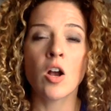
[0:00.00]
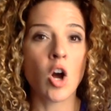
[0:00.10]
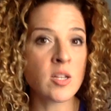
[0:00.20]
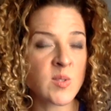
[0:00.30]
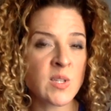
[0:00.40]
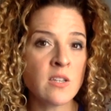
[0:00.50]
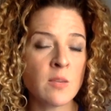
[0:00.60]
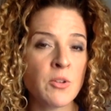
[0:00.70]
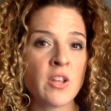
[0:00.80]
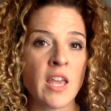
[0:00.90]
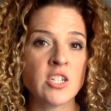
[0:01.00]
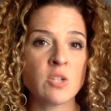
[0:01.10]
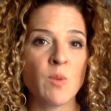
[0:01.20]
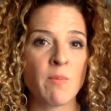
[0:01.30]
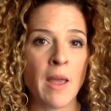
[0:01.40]
constant
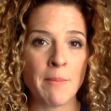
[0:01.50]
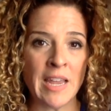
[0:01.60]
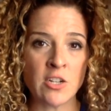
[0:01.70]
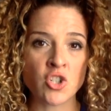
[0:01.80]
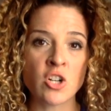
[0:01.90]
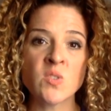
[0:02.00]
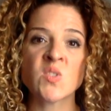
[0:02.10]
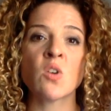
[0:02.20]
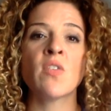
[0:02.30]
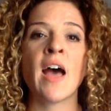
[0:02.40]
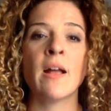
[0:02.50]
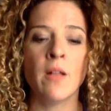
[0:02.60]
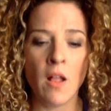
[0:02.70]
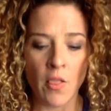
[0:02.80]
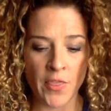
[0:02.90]
communication with my manager so that
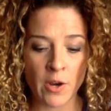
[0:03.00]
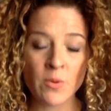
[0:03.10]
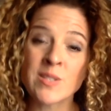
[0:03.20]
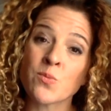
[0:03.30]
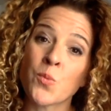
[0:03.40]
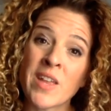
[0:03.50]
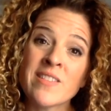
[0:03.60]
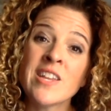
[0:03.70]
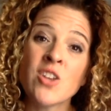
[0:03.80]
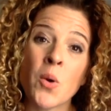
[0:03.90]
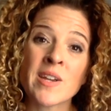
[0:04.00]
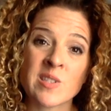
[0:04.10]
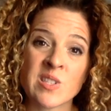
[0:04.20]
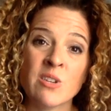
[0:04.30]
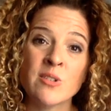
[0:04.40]
there was really no
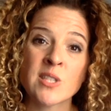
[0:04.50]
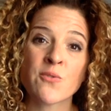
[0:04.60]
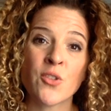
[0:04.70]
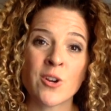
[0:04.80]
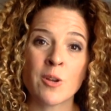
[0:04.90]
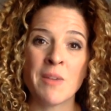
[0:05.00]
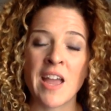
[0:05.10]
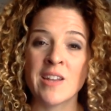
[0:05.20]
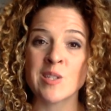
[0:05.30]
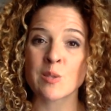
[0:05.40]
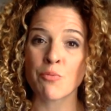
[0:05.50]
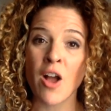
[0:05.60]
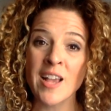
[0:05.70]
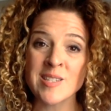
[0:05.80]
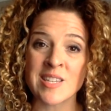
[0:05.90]
excuse for there to be any
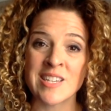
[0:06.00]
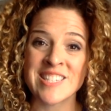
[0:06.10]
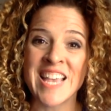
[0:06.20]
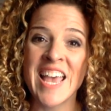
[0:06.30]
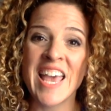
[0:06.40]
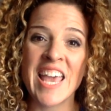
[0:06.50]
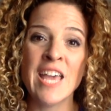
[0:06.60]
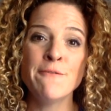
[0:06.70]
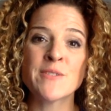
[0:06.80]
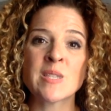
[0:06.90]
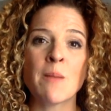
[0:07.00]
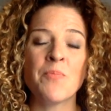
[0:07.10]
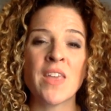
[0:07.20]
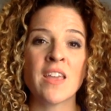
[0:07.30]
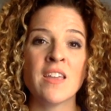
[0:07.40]
surprises if
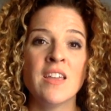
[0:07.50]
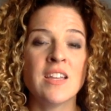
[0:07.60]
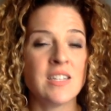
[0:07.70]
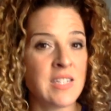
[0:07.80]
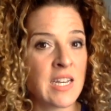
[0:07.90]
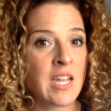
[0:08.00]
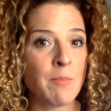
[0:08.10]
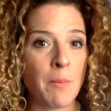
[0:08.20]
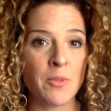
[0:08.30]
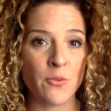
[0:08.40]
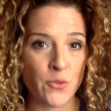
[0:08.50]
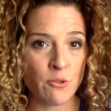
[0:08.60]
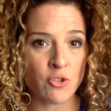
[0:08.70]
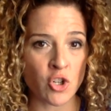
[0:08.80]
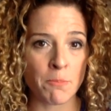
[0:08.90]
something did come up in the
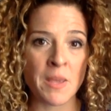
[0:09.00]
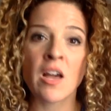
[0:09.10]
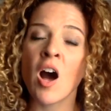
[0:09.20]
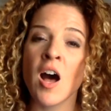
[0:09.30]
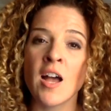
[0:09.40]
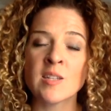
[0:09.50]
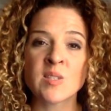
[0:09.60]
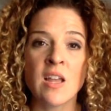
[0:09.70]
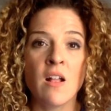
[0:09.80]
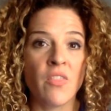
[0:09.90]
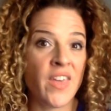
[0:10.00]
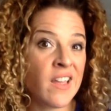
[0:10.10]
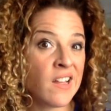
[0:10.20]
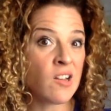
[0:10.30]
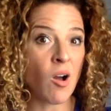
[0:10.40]
future because they
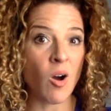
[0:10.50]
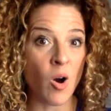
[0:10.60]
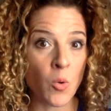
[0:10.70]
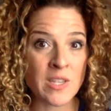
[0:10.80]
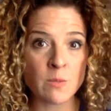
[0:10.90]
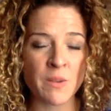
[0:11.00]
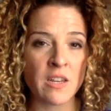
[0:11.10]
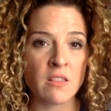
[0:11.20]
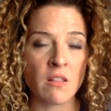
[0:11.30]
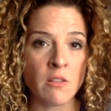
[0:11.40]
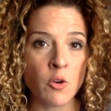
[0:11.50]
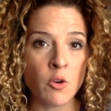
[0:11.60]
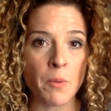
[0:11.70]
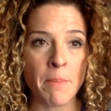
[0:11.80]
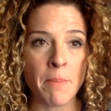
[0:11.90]
had always been in the loop
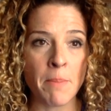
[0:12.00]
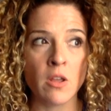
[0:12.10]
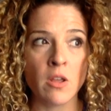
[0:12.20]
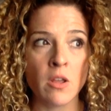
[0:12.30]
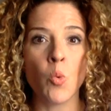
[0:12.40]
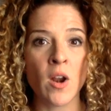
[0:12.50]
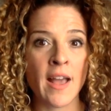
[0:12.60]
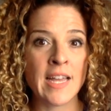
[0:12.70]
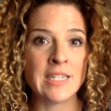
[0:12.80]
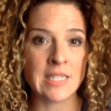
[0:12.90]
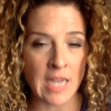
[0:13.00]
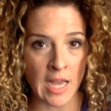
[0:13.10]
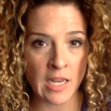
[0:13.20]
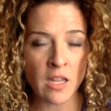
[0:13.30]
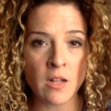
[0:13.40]
about what I had
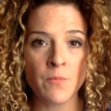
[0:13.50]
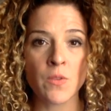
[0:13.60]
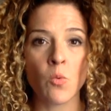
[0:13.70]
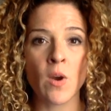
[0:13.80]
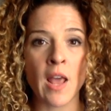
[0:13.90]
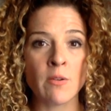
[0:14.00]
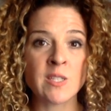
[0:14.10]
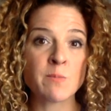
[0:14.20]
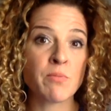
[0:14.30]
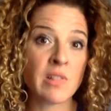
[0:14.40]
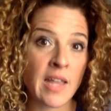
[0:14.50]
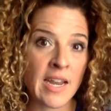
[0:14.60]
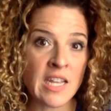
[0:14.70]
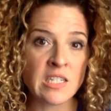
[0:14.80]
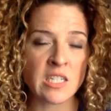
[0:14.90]
done, what I was
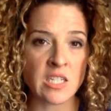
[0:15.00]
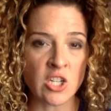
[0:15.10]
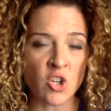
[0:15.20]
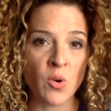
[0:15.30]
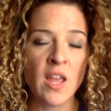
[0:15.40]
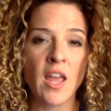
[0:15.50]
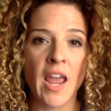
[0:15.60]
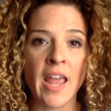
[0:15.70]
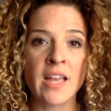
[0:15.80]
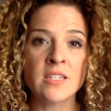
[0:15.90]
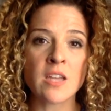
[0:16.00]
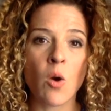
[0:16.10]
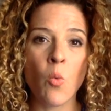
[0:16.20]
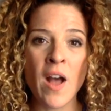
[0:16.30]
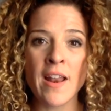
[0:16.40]
planning to do, and
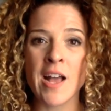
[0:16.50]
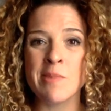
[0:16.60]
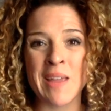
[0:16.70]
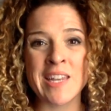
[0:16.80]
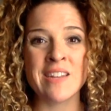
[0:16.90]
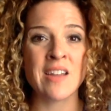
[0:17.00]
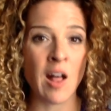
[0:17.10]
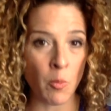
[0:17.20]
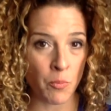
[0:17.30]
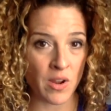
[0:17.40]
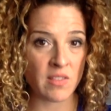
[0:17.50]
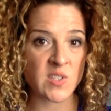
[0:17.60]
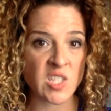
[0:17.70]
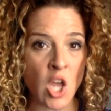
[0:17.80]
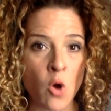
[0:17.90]
what I may need help with.
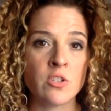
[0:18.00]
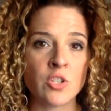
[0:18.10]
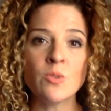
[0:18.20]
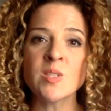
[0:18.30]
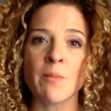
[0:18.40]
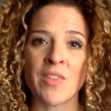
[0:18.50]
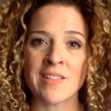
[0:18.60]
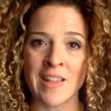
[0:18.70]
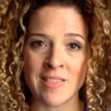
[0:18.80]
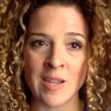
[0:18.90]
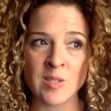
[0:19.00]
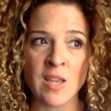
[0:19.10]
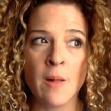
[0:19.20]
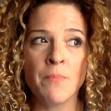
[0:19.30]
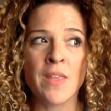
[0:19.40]
So do something like this.
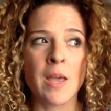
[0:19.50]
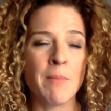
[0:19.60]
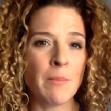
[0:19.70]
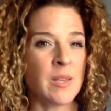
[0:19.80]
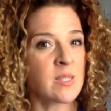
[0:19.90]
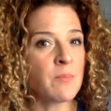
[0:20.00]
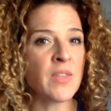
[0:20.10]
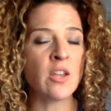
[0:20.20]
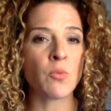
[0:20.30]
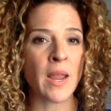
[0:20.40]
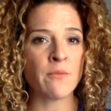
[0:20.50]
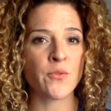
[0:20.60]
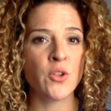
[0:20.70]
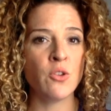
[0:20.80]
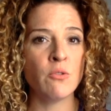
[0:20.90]
It might be something great
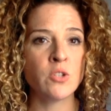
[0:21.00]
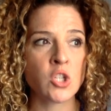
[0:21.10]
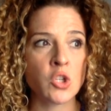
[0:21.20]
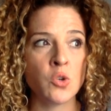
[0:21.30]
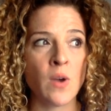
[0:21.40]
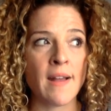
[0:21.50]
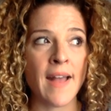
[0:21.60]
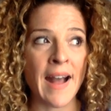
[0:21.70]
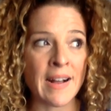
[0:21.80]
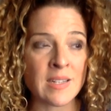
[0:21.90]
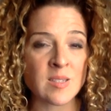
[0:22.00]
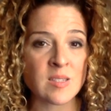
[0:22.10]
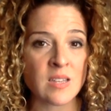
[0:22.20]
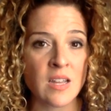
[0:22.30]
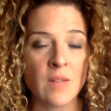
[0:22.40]
for you to
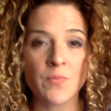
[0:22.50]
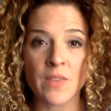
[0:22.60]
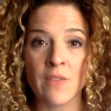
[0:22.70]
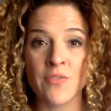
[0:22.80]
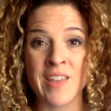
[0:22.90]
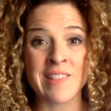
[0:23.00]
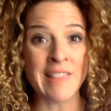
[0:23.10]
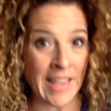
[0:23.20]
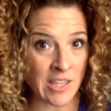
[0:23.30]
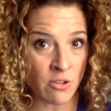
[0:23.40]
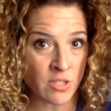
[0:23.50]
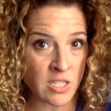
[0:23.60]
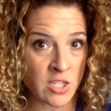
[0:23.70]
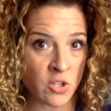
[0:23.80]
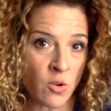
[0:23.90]
ask if they'd like you to
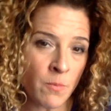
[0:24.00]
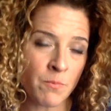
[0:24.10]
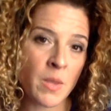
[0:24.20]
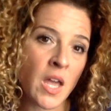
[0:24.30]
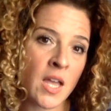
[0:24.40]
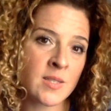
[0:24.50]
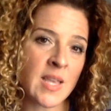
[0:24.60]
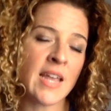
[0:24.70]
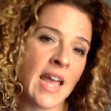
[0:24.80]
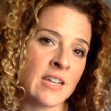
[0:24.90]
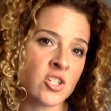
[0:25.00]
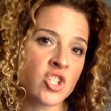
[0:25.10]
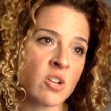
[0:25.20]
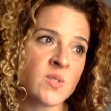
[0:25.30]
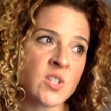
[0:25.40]
do because, again, it
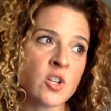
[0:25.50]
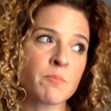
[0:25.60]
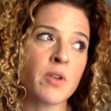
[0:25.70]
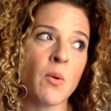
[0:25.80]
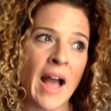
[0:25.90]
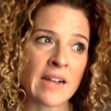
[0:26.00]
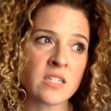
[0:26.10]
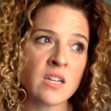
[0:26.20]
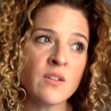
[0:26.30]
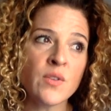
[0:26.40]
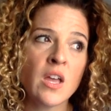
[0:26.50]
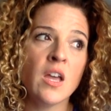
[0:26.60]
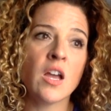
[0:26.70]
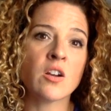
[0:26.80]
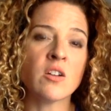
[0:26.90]
shows that you're proactive.
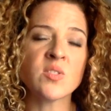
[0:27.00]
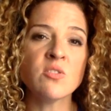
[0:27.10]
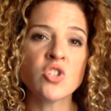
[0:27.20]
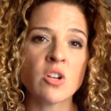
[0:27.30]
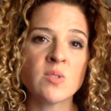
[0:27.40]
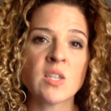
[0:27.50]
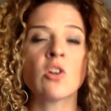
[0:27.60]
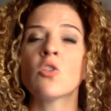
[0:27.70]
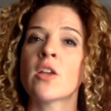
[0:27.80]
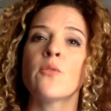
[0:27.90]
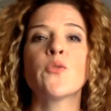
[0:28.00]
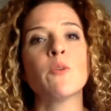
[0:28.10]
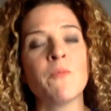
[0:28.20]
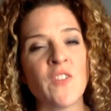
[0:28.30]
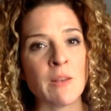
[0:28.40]
It also shows that you're looking
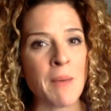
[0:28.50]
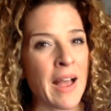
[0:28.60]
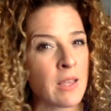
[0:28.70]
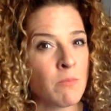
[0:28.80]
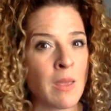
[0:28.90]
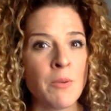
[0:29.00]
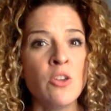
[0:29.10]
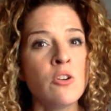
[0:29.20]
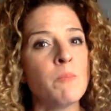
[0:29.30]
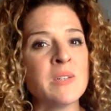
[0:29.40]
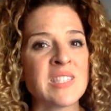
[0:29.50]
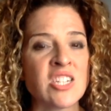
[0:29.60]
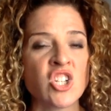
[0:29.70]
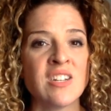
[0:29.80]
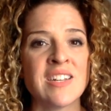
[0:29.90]
for feedback, and maybe you could
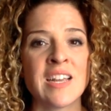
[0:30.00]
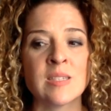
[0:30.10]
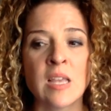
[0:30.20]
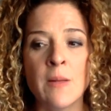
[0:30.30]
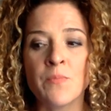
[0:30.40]
position it as,